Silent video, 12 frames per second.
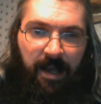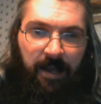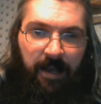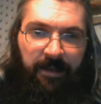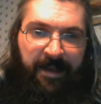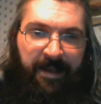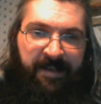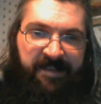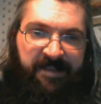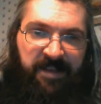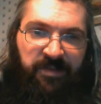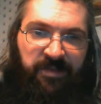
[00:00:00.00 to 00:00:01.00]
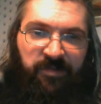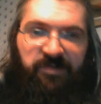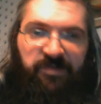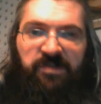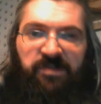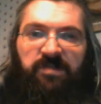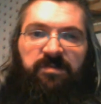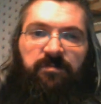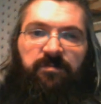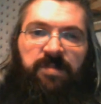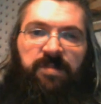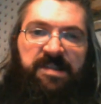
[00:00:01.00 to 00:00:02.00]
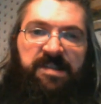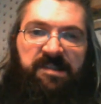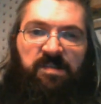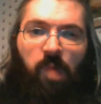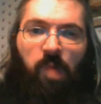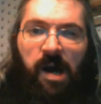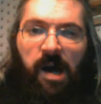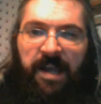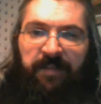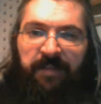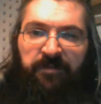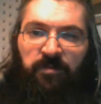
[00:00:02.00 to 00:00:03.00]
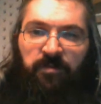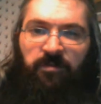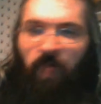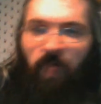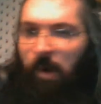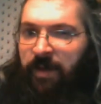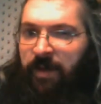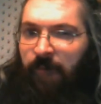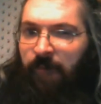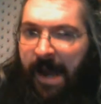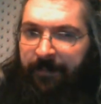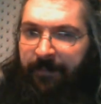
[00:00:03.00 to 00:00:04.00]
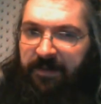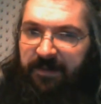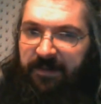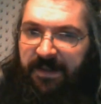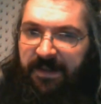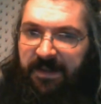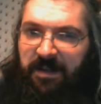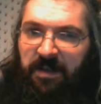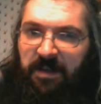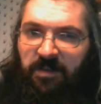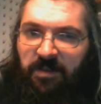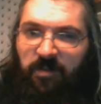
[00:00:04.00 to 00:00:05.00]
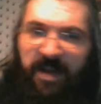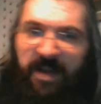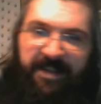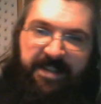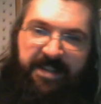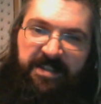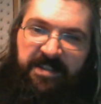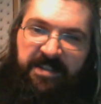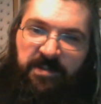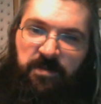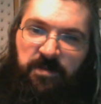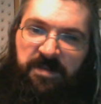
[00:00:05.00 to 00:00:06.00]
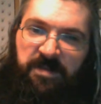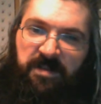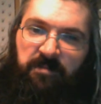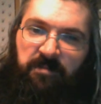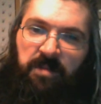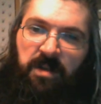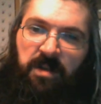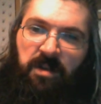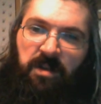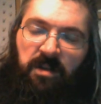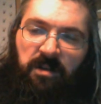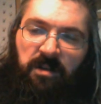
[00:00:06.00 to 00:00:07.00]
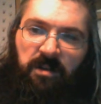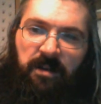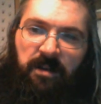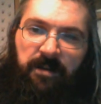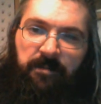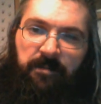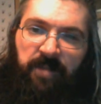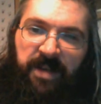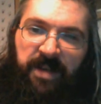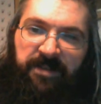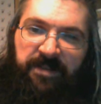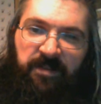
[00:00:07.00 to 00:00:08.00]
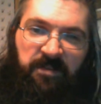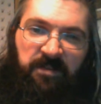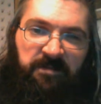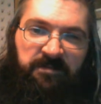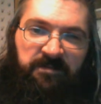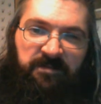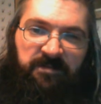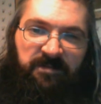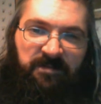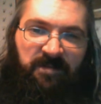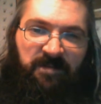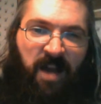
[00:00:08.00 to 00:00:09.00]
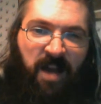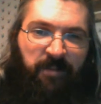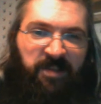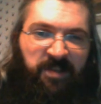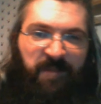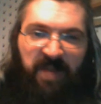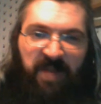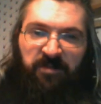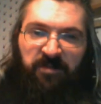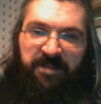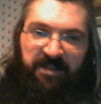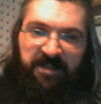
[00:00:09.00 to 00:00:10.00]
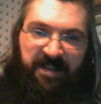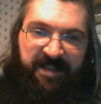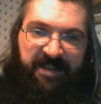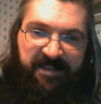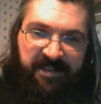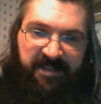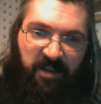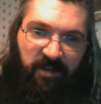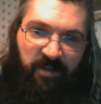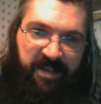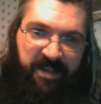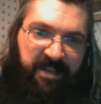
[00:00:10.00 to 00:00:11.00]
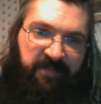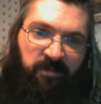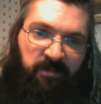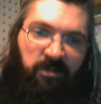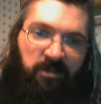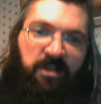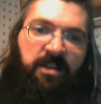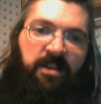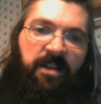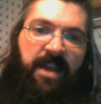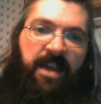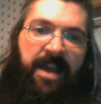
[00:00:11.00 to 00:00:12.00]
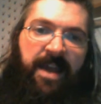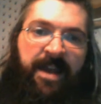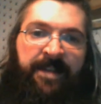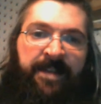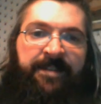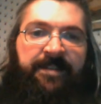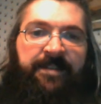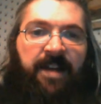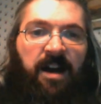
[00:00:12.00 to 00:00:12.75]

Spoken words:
Like I said, there's reasons why if you're growing rapidly, you might need to use them. But they're not much better than a necessary evil. And